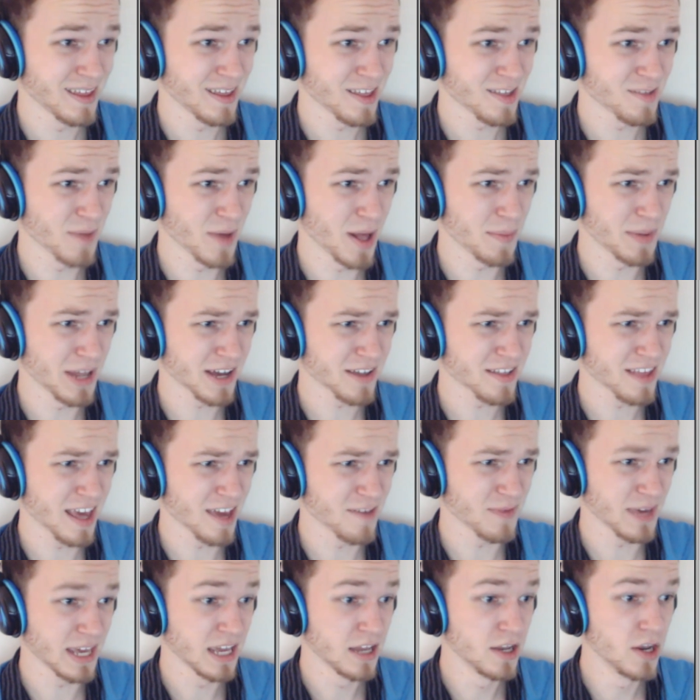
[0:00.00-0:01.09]
Small block,
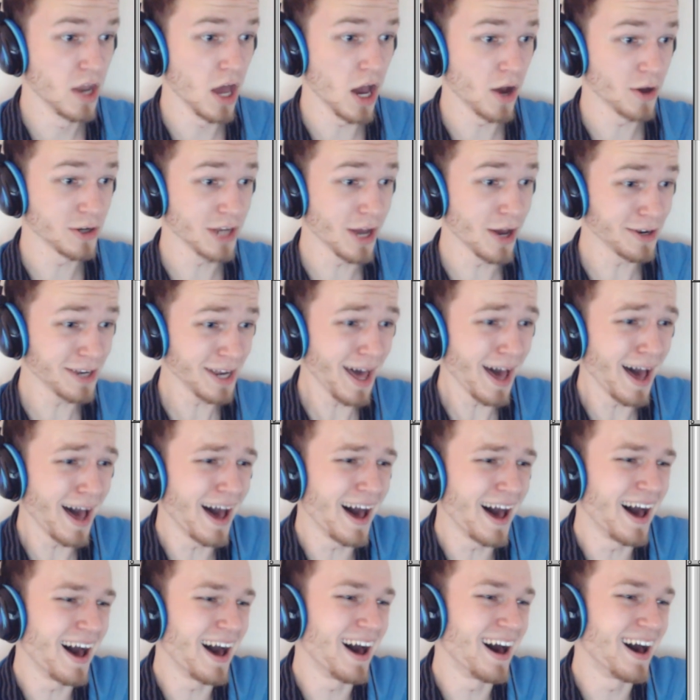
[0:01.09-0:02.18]
save me. No, do no!
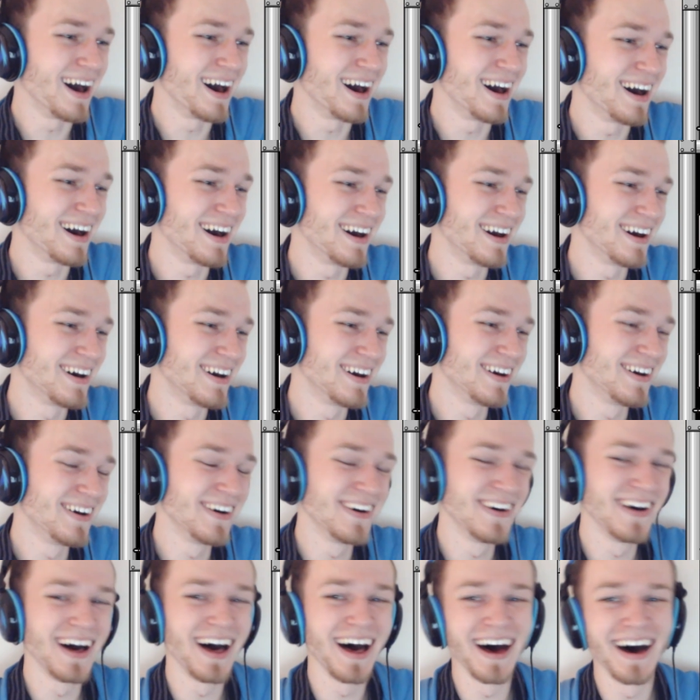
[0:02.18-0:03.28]

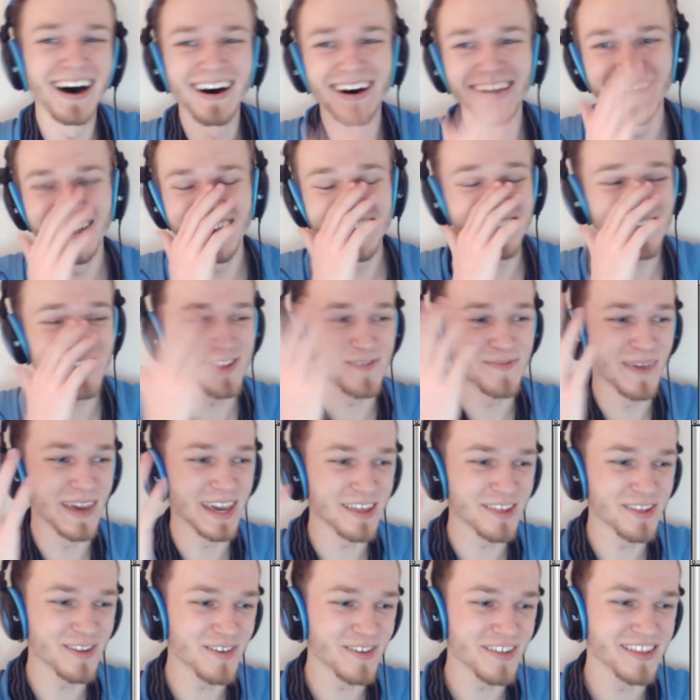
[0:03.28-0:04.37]
Oh! it just
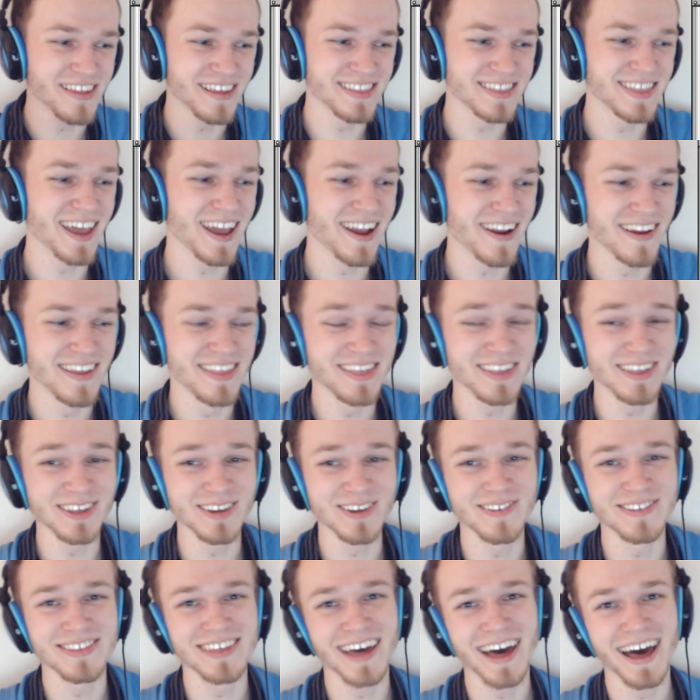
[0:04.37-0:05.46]
makes you sit there until
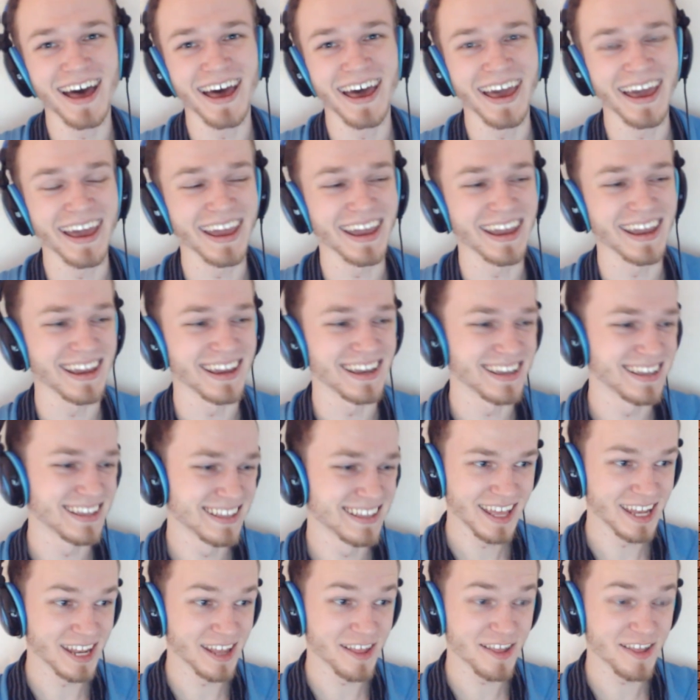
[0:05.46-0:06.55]
you die.
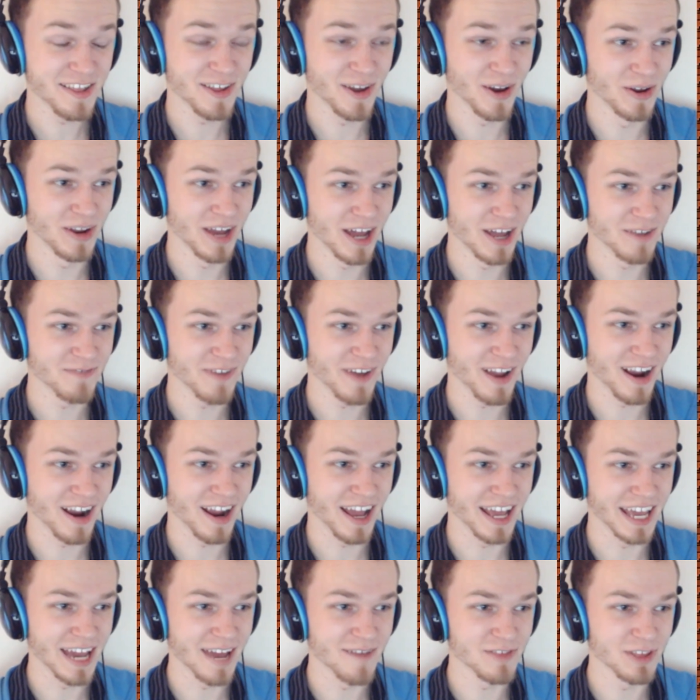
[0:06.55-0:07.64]
It is so not fair
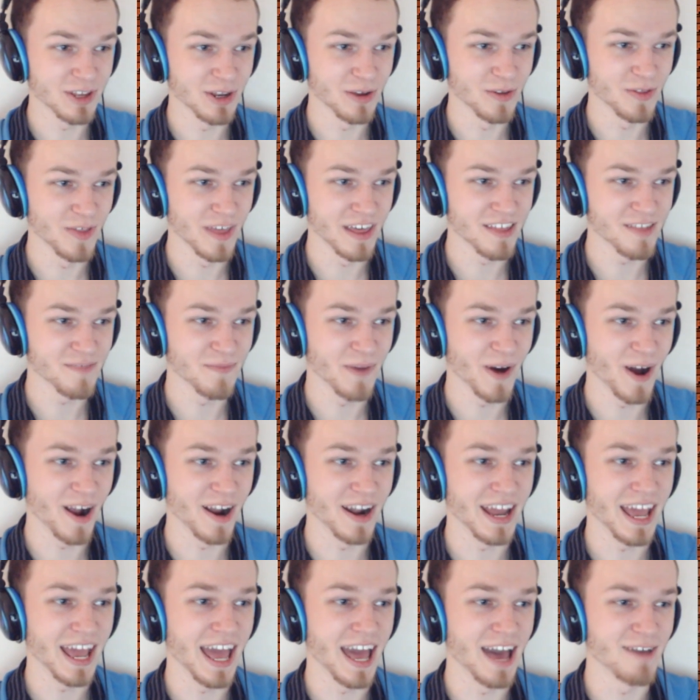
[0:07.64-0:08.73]
how you have to do this
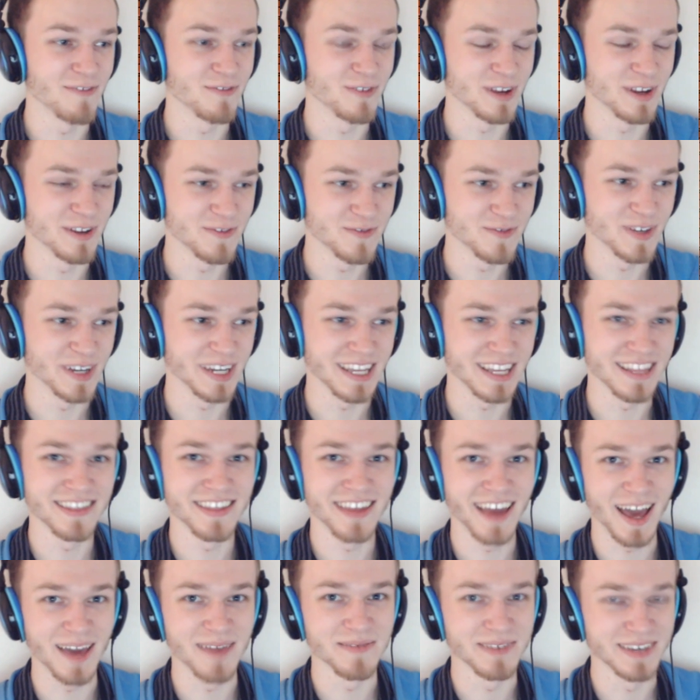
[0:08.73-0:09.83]
part every freaking
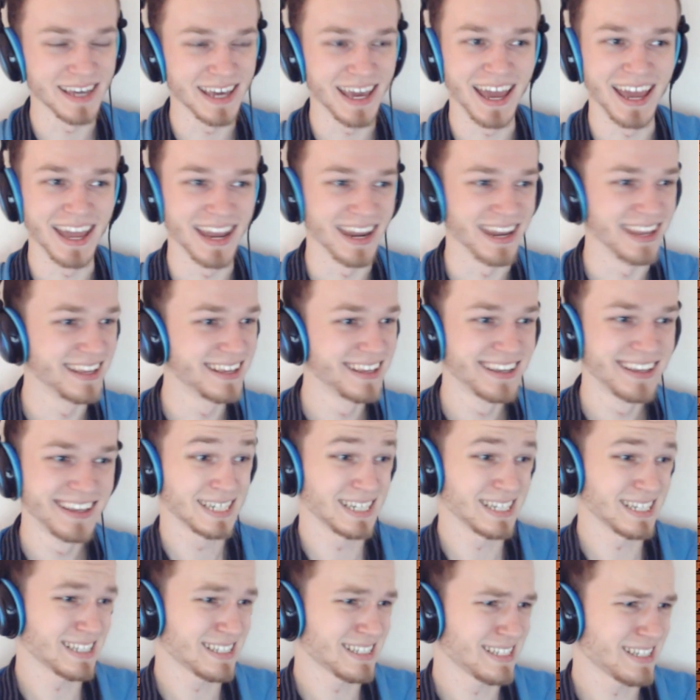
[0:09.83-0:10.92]
time again.
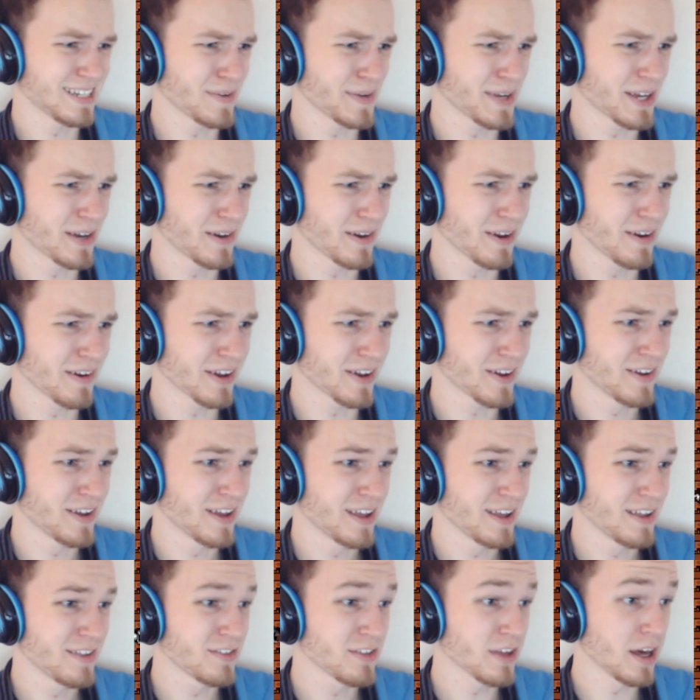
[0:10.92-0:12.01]
here we go, here we go.
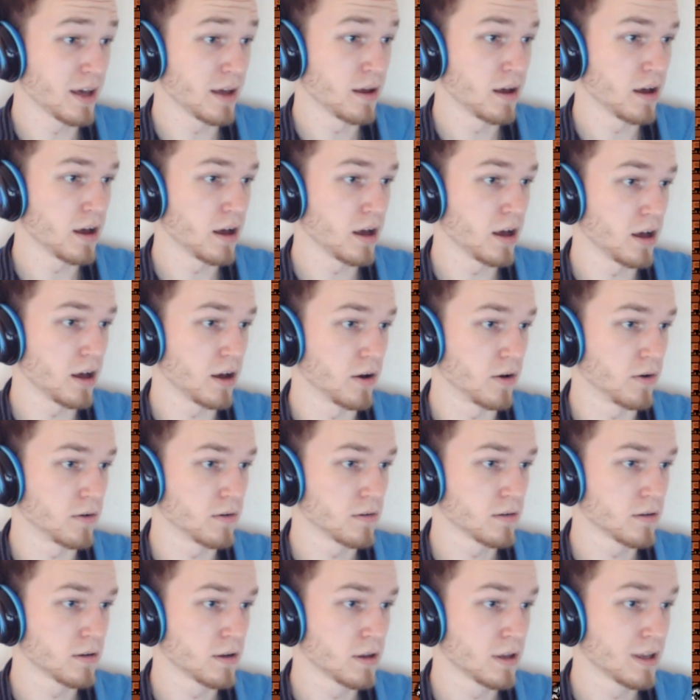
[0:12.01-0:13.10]
Jump! Uh-oh.
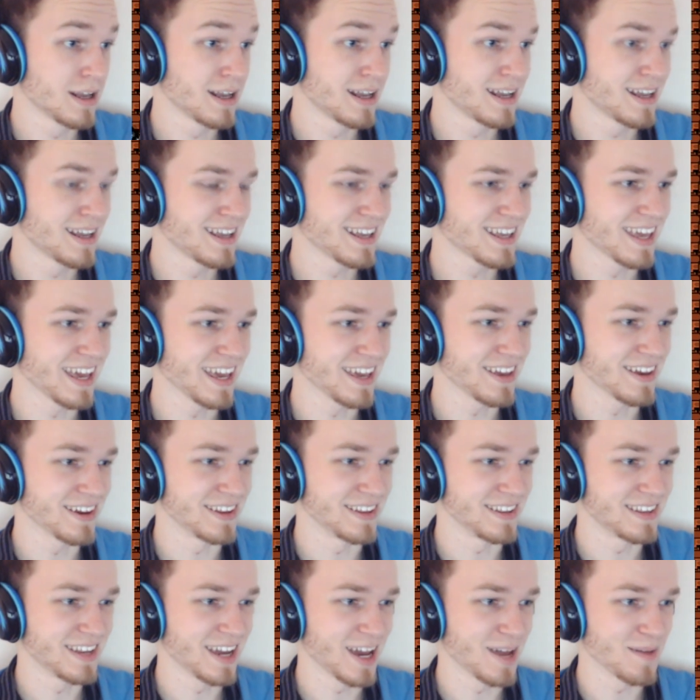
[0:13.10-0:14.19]
Okay, good.
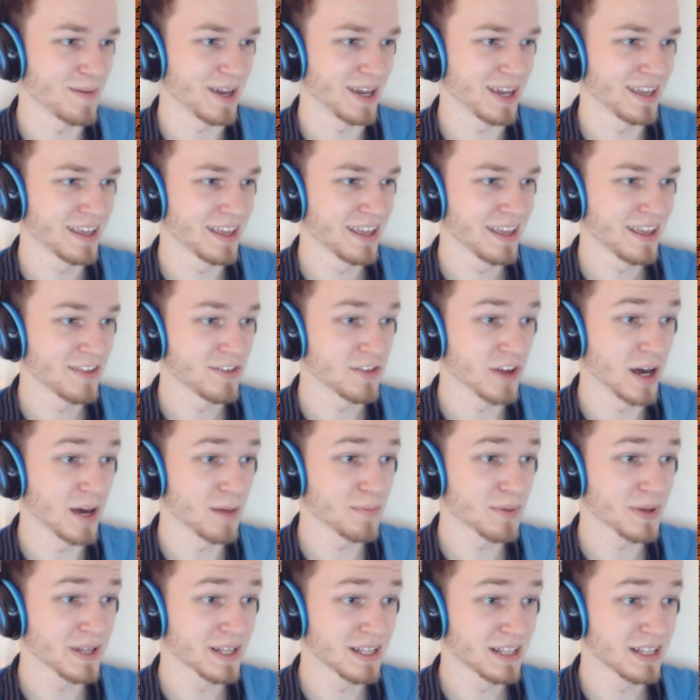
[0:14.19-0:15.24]
Timing. Jump!